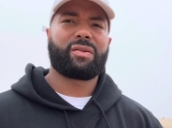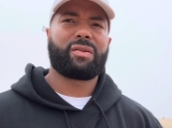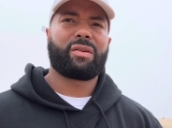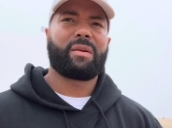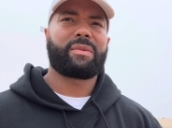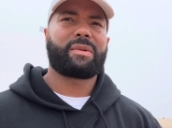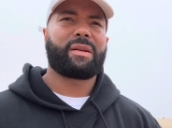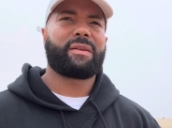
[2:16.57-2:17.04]
You
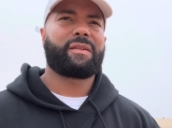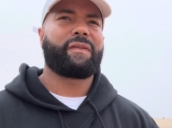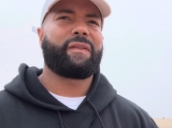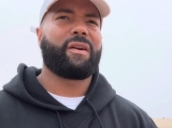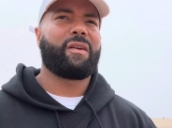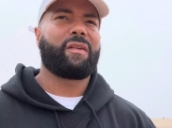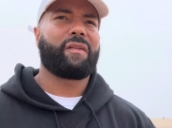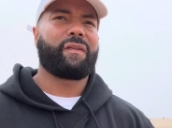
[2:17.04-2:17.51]
know I'm saying? It's
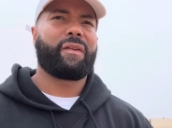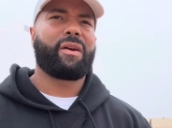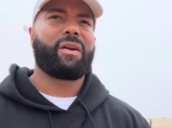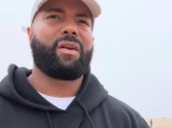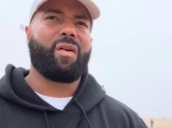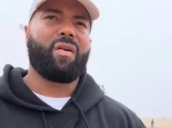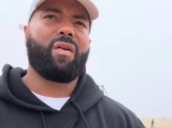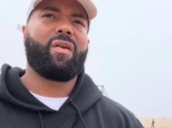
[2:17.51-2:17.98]
very,
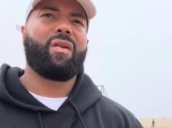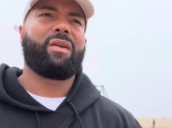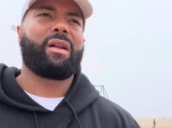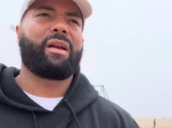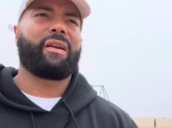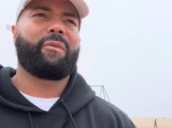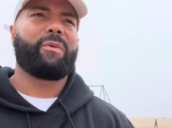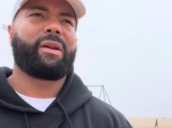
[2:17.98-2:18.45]
very hard.
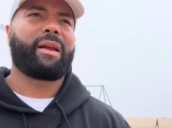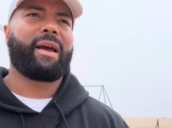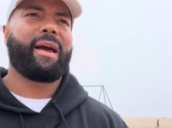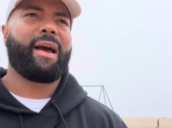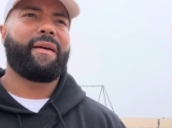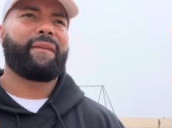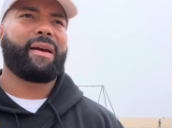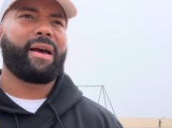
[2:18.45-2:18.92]
Like if we didn't
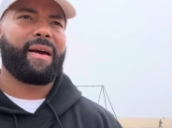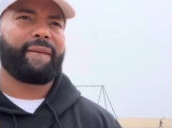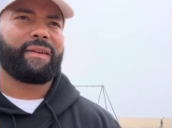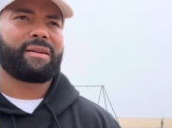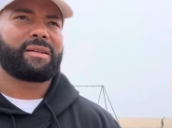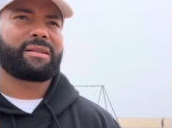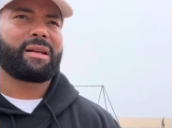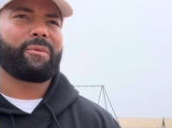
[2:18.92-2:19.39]
have the
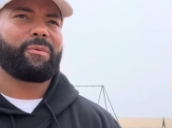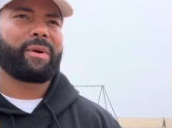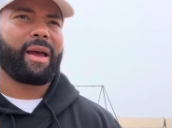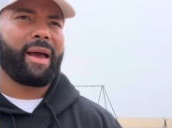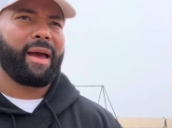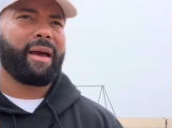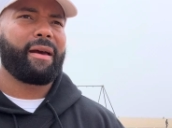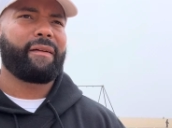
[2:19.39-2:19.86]
athletes that we
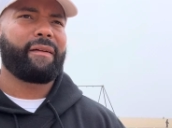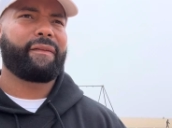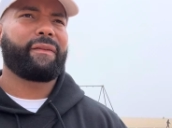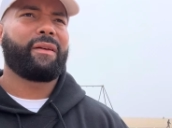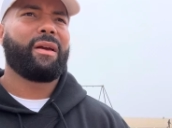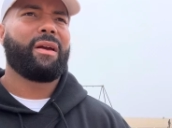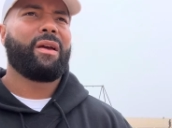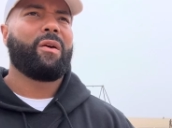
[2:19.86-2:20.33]
have,
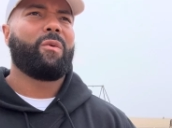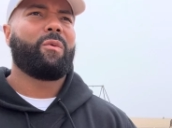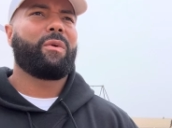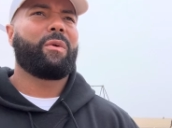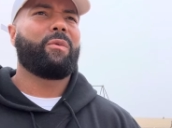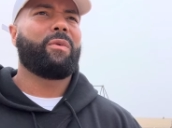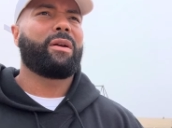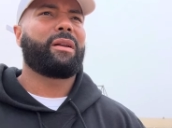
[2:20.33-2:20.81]

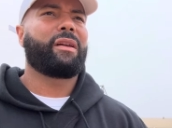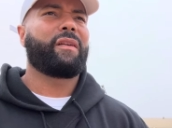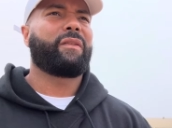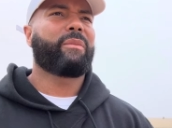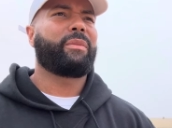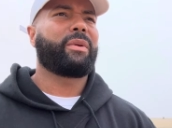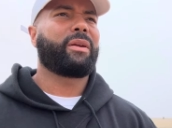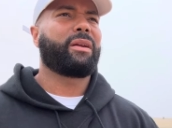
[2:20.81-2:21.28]
we wouldn't
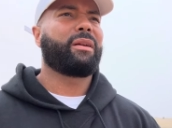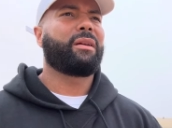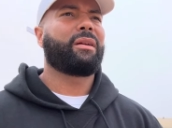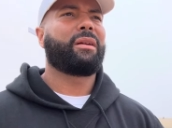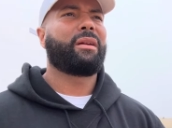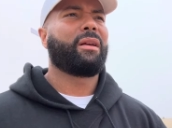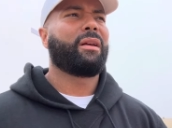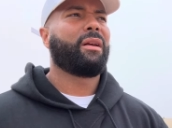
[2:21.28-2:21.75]
even be,
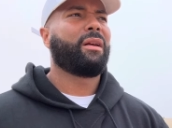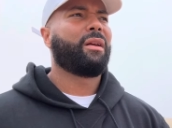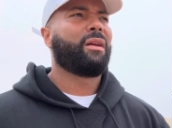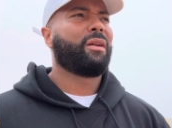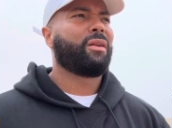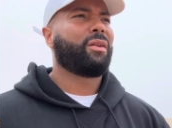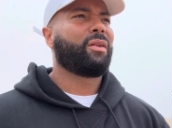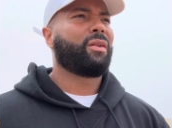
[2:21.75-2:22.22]

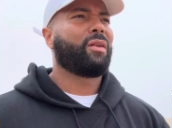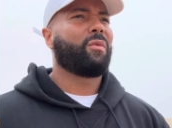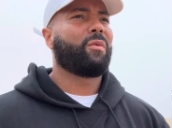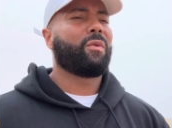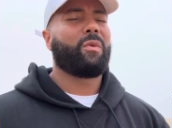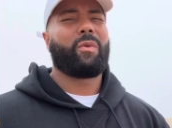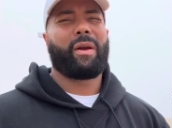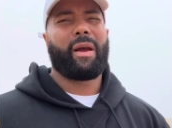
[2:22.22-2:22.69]
you know,
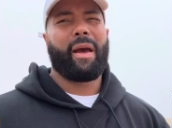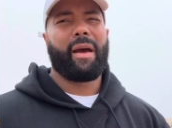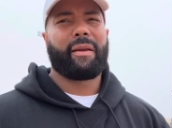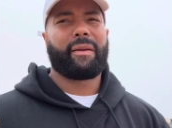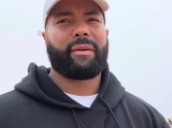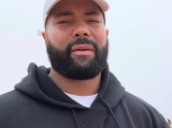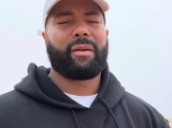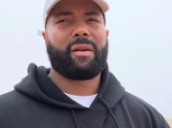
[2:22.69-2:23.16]
where we at,
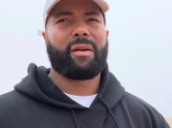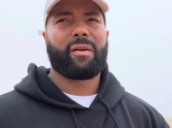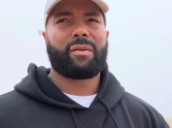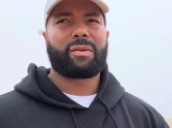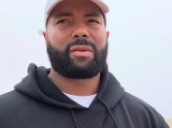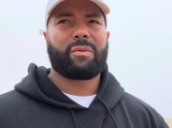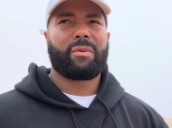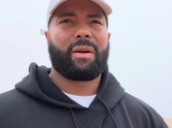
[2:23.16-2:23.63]
you know.
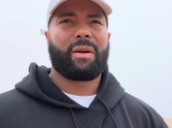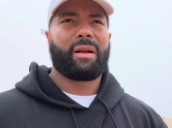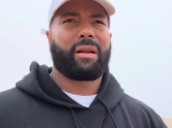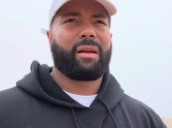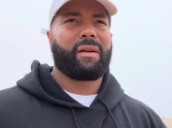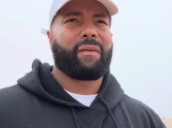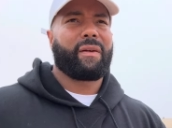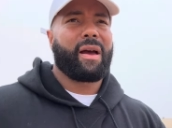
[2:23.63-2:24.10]
So we gotta
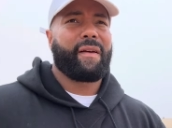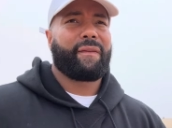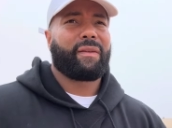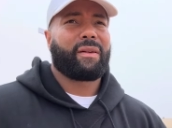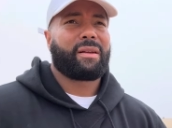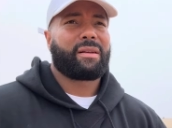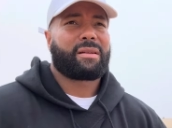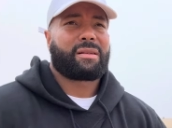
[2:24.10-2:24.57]
give our
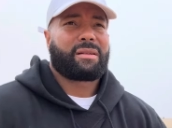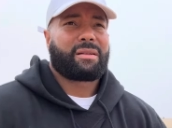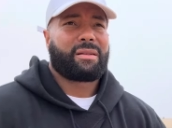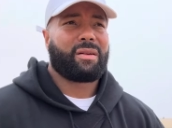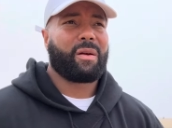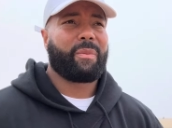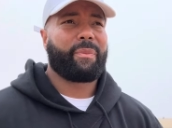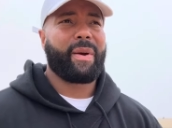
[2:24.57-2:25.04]
athletes,
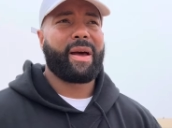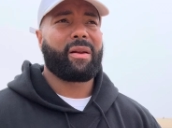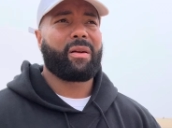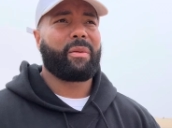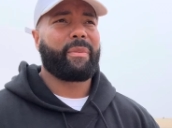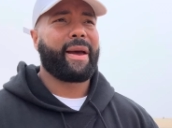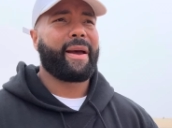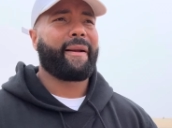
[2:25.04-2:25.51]
you know, a pat on
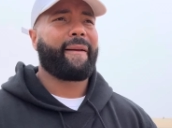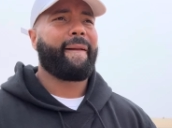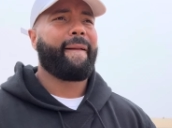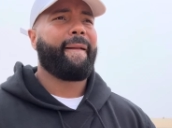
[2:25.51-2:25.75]
the back.